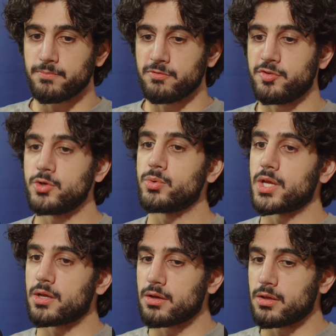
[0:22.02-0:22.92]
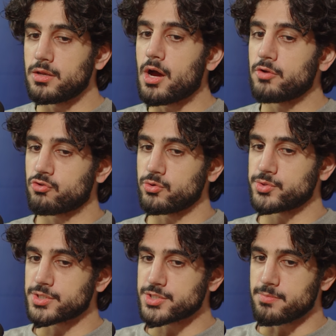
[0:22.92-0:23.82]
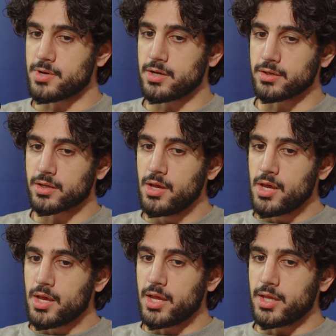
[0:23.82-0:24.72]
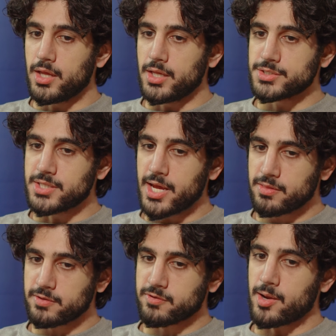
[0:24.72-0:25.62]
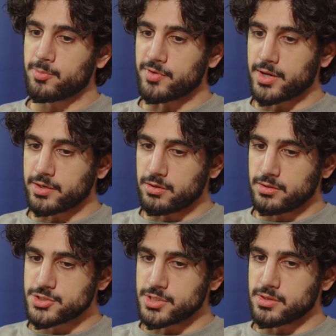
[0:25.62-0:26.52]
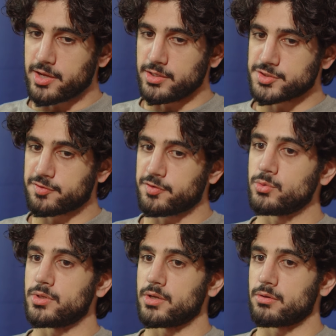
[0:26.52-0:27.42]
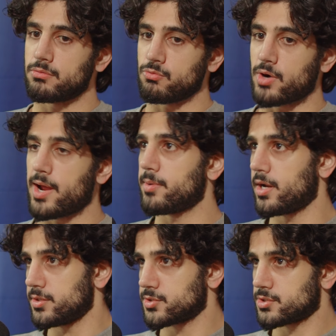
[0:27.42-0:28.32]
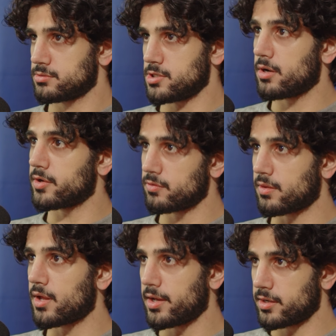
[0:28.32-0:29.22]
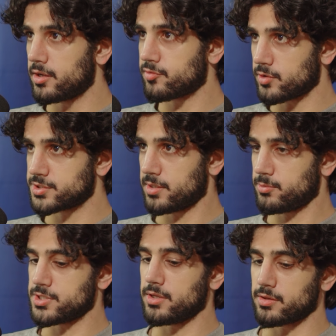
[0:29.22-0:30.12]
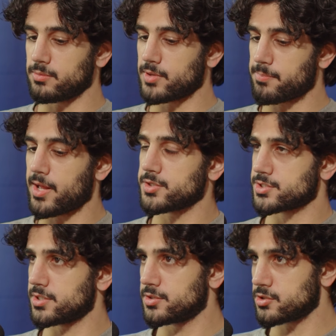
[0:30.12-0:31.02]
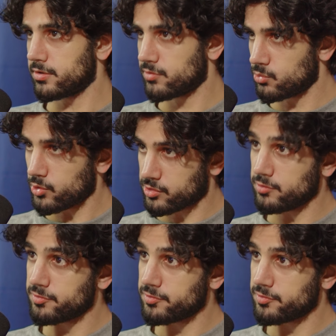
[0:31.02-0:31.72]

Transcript: viewing non-Jews as demonic. Is that the type of ideology that is fueling rabbis talking to the IDF, for example, telling them that Palestinians aren't even worth your